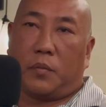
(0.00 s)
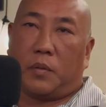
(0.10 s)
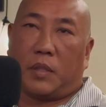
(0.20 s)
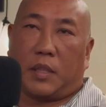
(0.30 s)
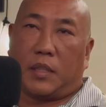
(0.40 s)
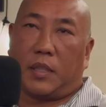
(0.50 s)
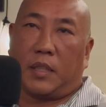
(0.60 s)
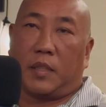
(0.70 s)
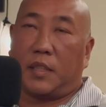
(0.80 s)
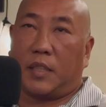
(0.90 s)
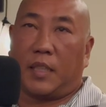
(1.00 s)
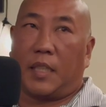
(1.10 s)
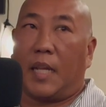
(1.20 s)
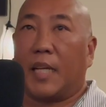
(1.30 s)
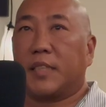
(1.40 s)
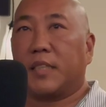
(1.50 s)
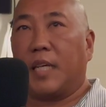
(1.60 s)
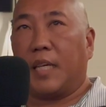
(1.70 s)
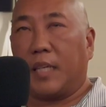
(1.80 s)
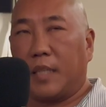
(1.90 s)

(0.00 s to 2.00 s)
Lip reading: succeed, because then the next day